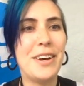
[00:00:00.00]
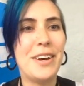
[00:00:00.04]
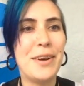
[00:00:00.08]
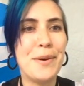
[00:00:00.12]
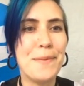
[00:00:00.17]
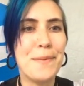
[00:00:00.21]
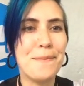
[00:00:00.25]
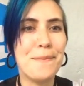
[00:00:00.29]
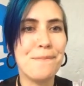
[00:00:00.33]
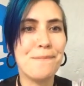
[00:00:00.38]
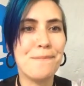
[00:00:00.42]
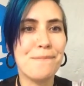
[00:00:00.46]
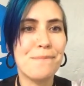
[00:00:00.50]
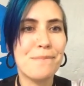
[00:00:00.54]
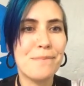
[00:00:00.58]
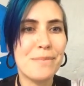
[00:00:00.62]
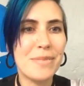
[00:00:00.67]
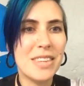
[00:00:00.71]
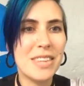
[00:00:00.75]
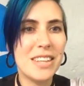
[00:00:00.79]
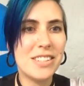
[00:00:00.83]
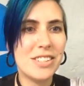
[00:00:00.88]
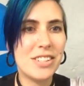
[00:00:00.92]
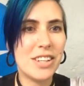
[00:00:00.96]
Um,
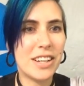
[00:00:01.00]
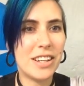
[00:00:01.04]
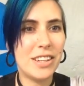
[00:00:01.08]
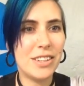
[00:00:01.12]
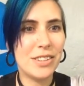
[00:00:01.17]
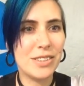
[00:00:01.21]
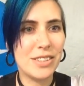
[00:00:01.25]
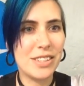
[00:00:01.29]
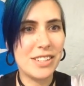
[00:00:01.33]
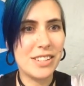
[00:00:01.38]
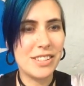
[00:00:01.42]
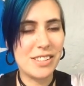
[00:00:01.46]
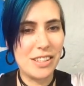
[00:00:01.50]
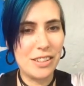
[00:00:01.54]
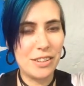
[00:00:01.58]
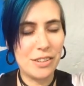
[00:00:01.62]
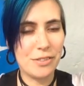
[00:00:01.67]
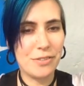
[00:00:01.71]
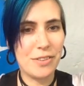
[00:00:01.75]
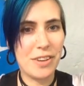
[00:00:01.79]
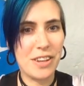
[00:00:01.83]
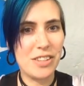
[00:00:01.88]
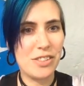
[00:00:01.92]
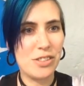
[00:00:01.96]
check out this
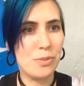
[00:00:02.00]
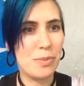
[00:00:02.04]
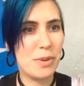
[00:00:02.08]
interface.